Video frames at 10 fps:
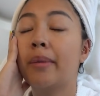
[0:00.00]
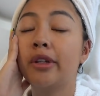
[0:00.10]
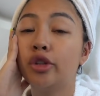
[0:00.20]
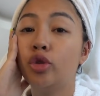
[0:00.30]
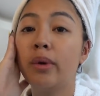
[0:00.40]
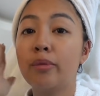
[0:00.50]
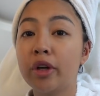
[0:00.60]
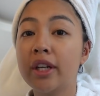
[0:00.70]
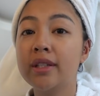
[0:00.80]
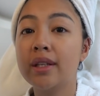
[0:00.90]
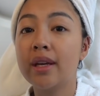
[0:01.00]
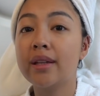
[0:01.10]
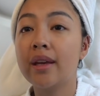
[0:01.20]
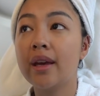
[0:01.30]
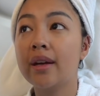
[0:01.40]
I'm about to do my morning
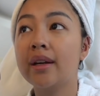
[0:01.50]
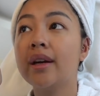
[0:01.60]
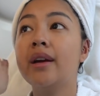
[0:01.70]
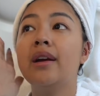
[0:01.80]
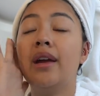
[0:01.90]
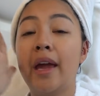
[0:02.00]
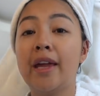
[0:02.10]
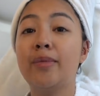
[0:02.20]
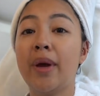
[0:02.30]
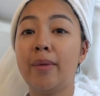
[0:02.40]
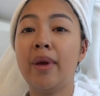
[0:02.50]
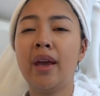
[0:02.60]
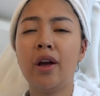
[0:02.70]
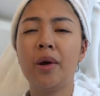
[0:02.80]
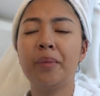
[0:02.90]
skincare and my
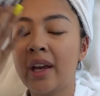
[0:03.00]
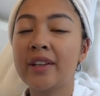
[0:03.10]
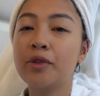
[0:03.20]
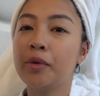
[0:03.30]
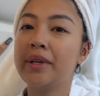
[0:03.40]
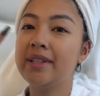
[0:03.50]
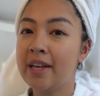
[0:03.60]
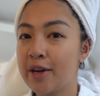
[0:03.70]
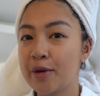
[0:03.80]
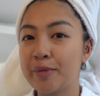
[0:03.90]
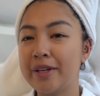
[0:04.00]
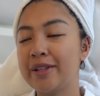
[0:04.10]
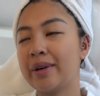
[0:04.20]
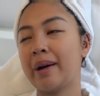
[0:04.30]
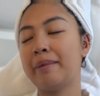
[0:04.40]
makeup. You guys always hear
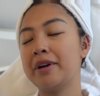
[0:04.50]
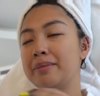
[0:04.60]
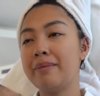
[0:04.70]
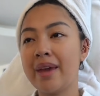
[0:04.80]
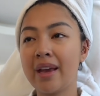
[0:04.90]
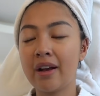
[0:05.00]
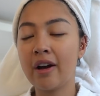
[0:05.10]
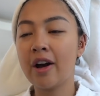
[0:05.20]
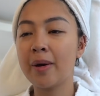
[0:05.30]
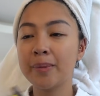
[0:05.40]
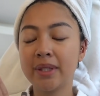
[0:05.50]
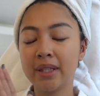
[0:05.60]
me talk about makeup,